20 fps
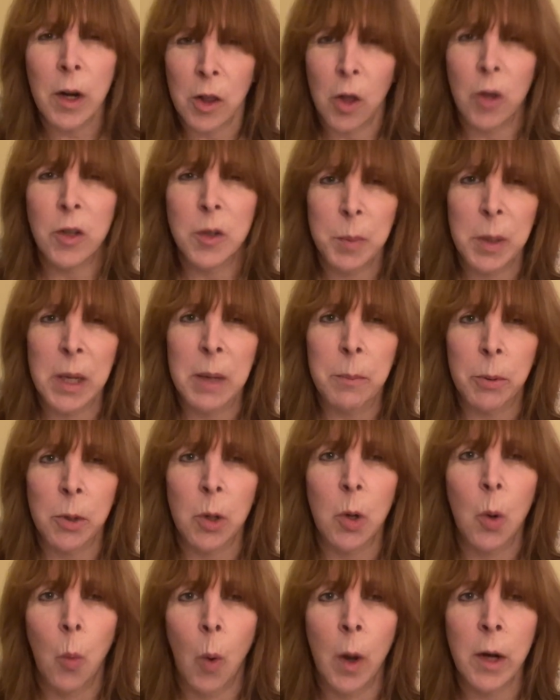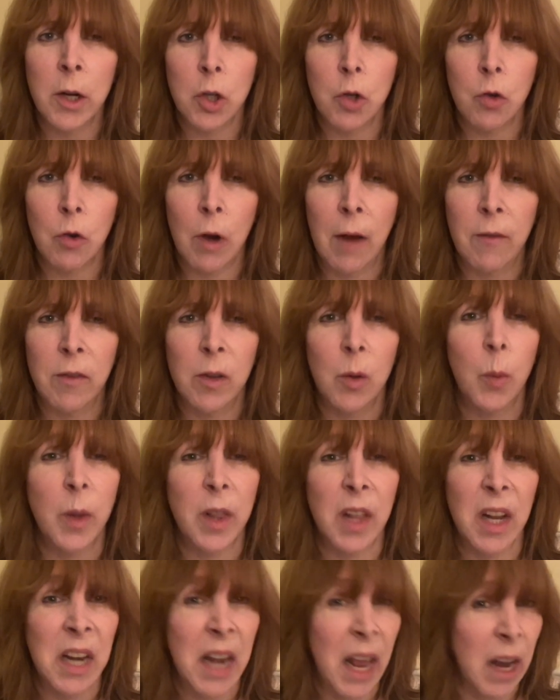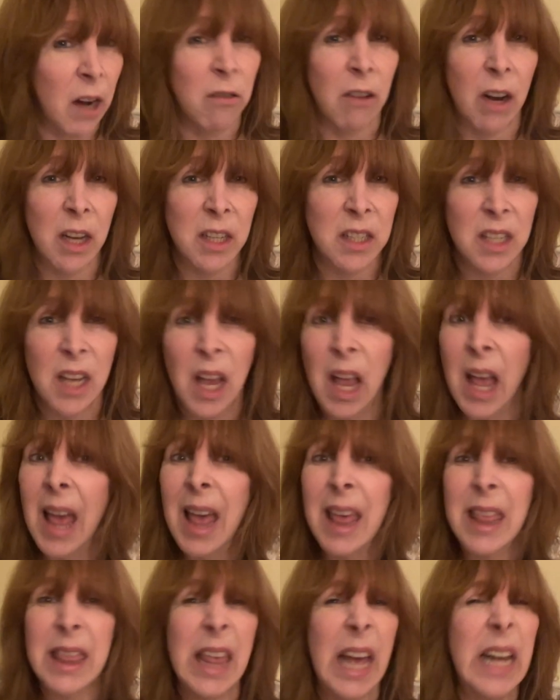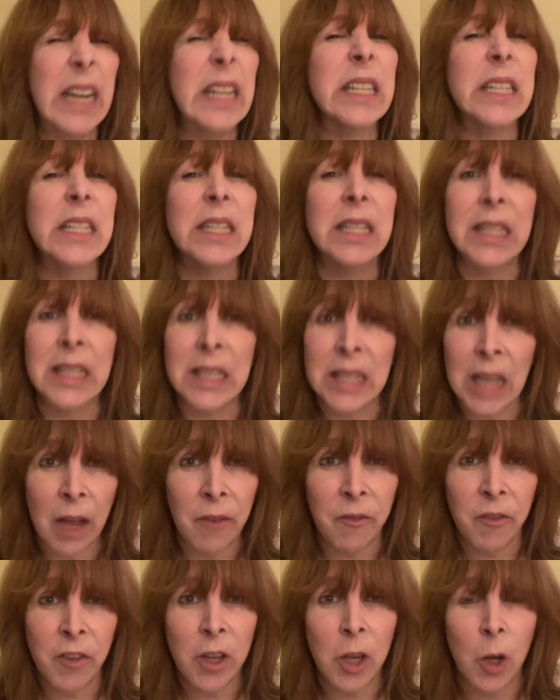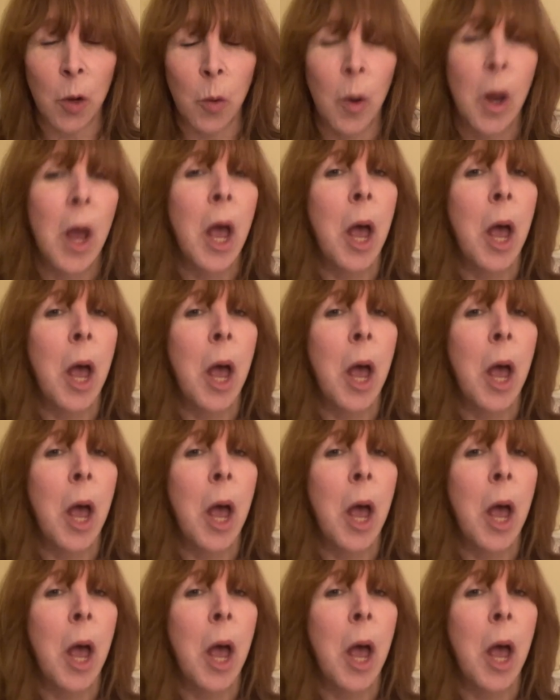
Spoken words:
of those people who want to travel with a neck rest, that is not for you.